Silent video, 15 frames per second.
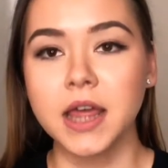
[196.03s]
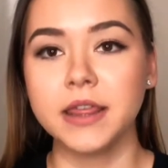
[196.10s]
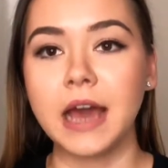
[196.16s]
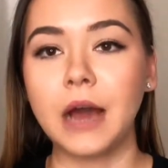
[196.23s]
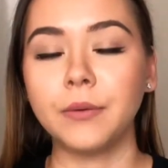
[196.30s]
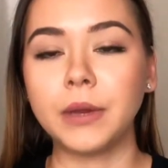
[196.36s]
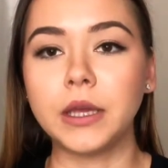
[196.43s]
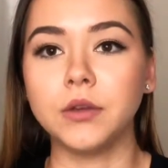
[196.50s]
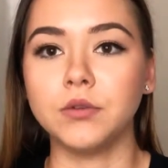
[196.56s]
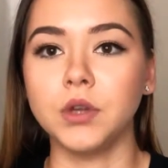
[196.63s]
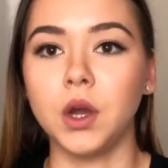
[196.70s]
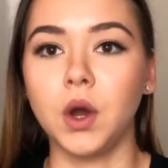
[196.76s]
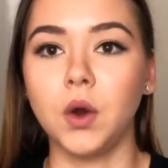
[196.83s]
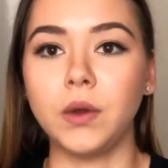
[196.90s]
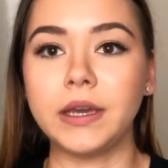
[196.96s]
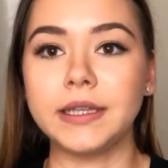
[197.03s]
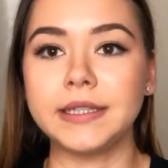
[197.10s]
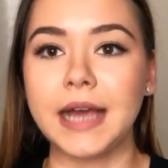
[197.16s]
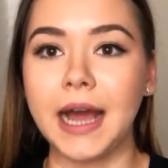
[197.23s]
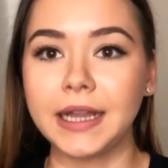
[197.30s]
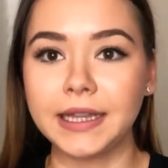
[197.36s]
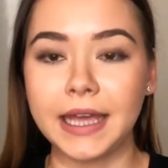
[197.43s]
That way you know
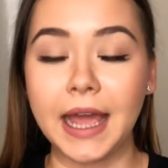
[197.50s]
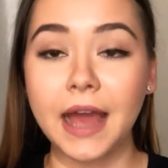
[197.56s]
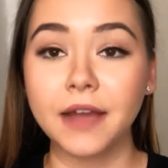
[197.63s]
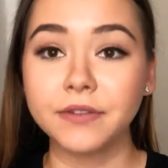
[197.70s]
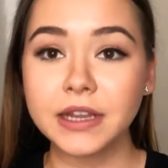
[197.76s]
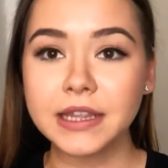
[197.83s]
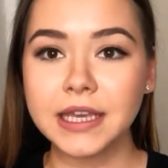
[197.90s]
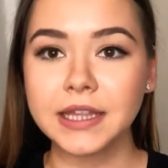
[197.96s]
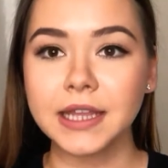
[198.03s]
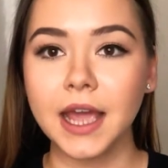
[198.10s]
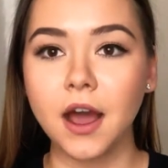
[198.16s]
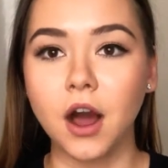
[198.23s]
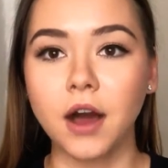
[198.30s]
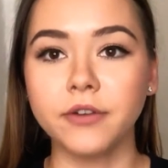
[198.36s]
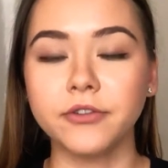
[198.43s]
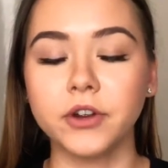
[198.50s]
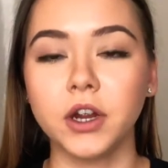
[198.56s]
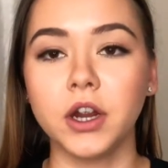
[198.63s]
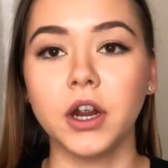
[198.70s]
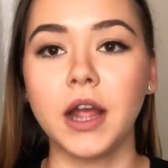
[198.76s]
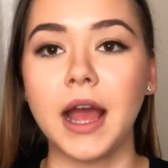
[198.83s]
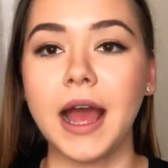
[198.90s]
exactly everything they
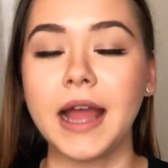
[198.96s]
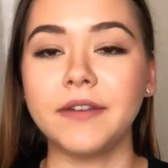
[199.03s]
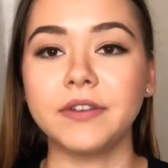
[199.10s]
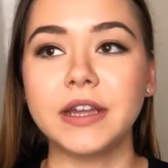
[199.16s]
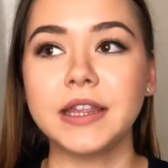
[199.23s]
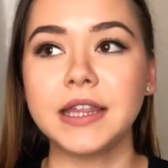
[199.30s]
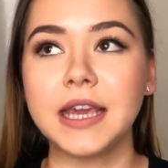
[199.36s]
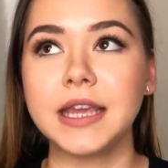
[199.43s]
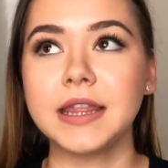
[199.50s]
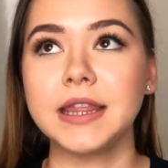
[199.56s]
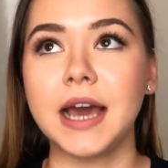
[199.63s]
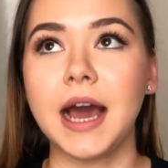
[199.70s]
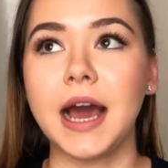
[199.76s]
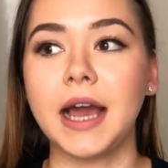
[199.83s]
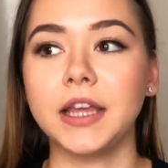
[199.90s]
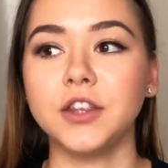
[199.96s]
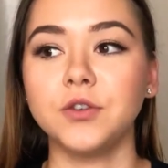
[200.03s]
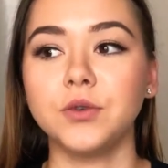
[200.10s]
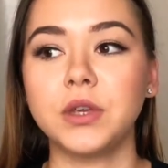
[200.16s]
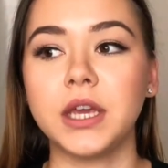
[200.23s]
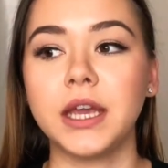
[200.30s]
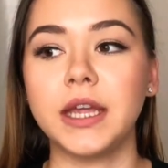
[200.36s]
offer, everything that
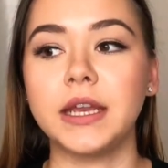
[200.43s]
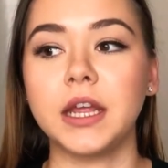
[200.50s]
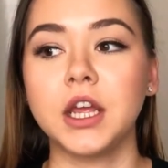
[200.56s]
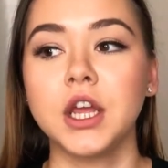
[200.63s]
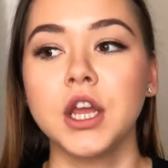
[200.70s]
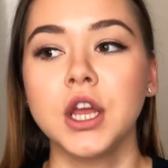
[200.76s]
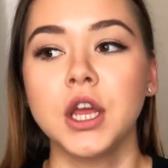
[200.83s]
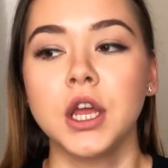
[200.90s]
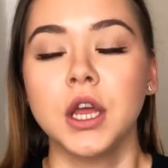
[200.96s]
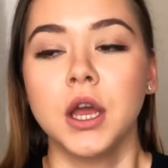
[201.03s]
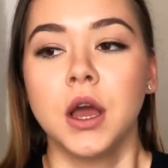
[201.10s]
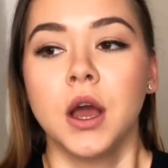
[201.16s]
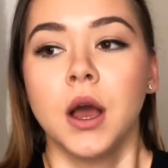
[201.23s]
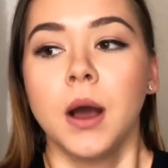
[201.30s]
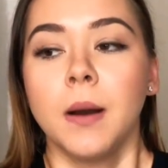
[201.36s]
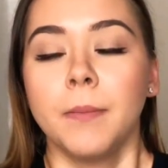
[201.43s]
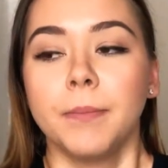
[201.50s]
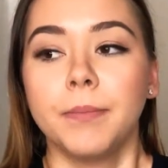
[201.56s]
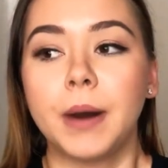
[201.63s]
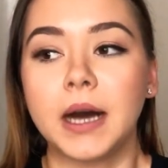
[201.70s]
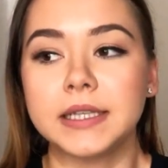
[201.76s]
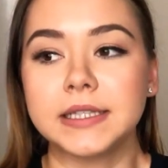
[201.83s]
you can
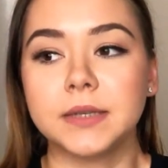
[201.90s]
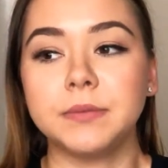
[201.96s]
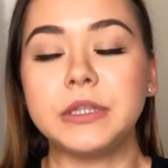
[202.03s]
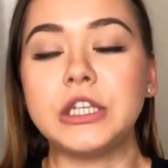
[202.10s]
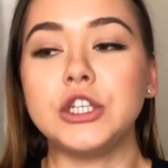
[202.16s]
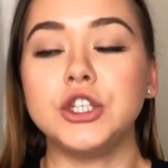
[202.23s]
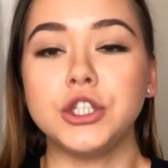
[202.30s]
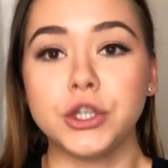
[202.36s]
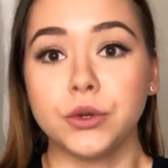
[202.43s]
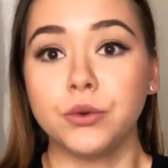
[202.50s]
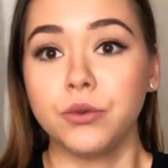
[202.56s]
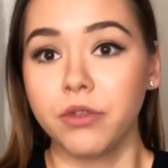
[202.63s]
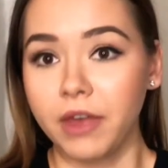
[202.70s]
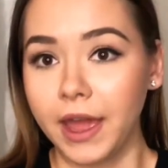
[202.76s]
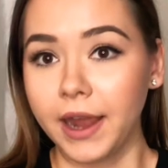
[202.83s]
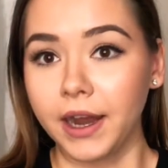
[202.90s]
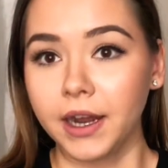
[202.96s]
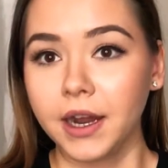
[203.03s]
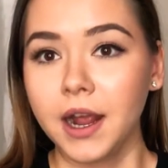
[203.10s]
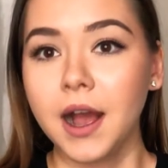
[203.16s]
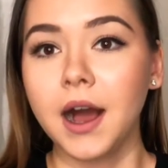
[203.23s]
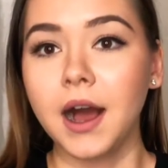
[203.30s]
possibly do there.